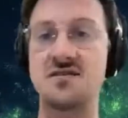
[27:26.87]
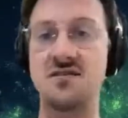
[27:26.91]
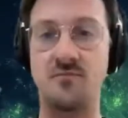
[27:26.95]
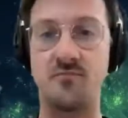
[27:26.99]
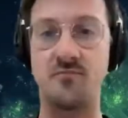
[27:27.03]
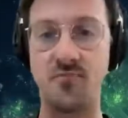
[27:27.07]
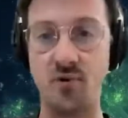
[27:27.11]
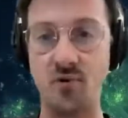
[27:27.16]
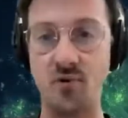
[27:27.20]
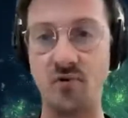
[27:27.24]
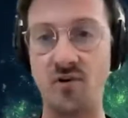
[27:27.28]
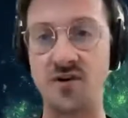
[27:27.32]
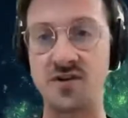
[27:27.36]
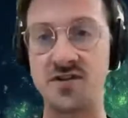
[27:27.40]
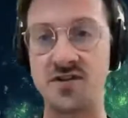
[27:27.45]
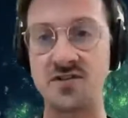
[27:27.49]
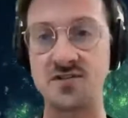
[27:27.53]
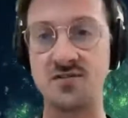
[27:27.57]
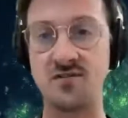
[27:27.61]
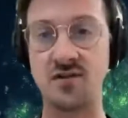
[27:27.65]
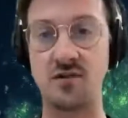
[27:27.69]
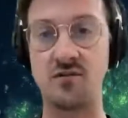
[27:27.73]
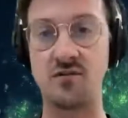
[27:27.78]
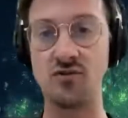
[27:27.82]
the board
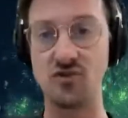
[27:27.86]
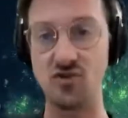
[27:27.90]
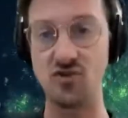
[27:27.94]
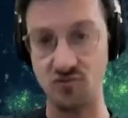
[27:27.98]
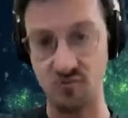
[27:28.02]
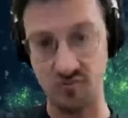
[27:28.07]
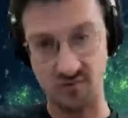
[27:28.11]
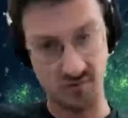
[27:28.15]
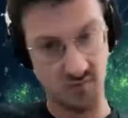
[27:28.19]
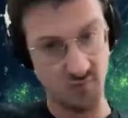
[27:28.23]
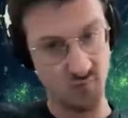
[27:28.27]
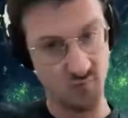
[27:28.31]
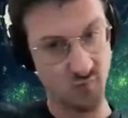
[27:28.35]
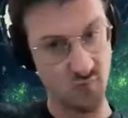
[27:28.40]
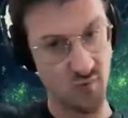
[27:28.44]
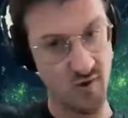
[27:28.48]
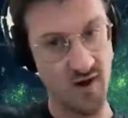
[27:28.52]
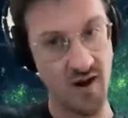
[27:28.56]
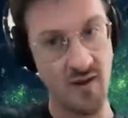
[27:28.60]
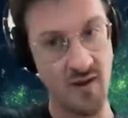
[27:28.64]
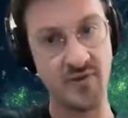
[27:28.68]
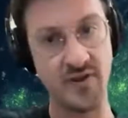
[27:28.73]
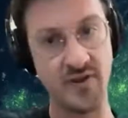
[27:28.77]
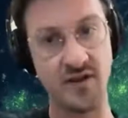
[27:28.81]
just like went
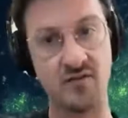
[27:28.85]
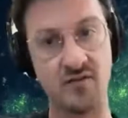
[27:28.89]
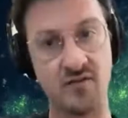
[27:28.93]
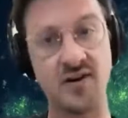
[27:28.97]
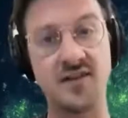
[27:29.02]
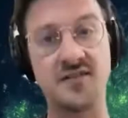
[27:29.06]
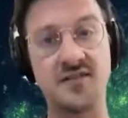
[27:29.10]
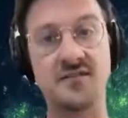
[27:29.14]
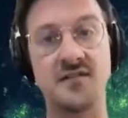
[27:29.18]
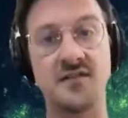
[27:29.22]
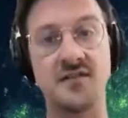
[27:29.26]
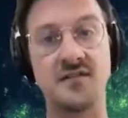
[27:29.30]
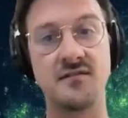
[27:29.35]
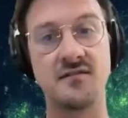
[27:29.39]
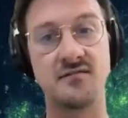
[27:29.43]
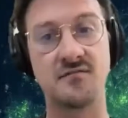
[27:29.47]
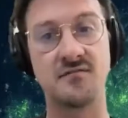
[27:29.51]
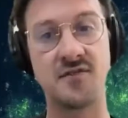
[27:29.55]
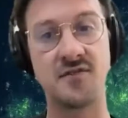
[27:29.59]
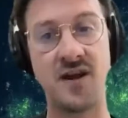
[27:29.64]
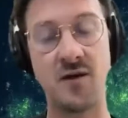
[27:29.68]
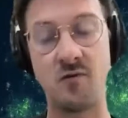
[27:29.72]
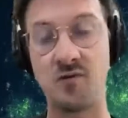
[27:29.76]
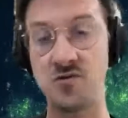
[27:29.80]
up like crazy,
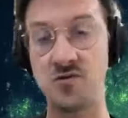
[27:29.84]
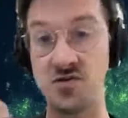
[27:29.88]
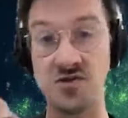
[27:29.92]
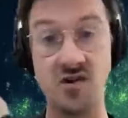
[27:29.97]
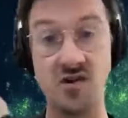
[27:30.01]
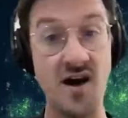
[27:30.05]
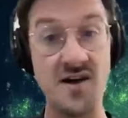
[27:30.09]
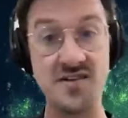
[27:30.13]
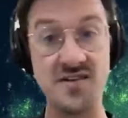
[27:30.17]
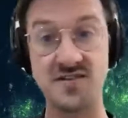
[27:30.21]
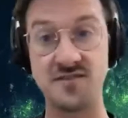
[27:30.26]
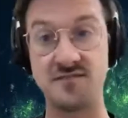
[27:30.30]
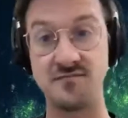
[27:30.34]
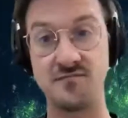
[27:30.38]
right? Which was awesome.